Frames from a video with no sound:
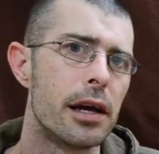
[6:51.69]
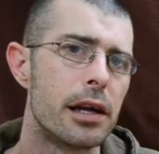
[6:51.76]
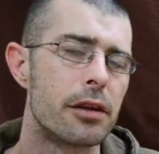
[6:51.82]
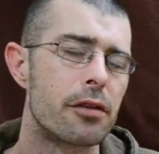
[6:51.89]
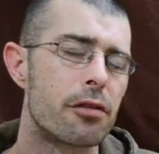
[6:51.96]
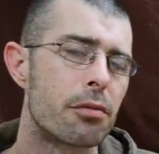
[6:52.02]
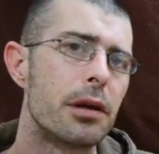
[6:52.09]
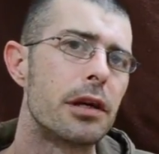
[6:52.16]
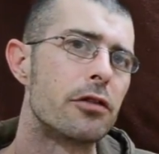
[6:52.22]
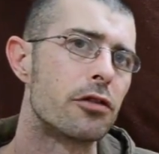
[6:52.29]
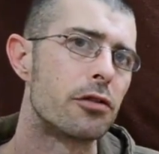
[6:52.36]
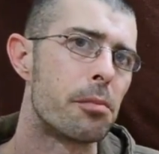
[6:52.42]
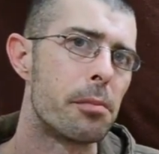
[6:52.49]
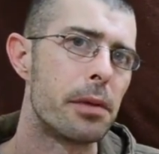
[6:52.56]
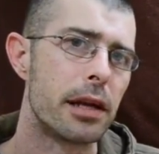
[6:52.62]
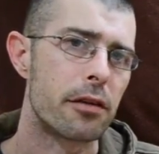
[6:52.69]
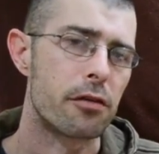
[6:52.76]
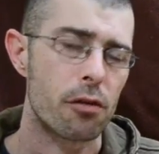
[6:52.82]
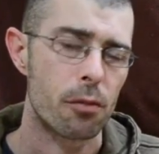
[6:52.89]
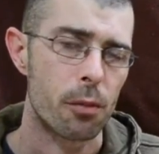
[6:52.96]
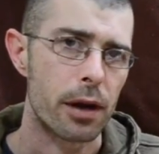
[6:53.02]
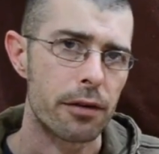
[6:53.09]
and at 300
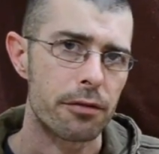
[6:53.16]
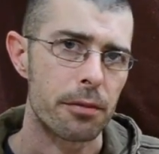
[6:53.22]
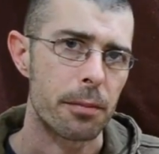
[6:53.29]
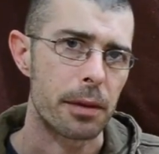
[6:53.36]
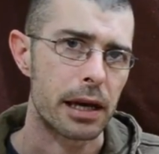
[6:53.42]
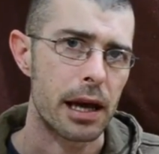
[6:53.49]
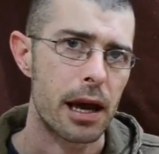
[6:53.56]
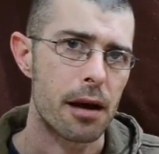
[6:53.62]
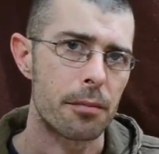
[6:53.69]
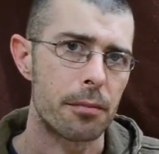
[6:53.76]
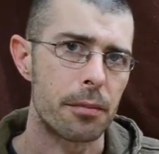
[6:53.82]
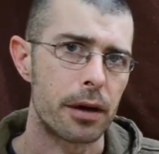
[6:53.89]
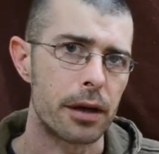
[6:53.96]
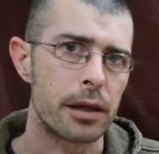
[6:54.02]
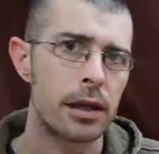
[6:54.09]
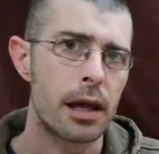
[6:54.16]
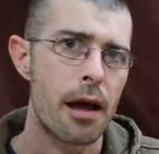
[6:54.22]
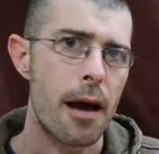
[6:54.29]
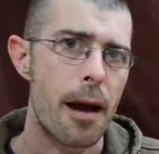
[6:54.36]
meters away from the camera,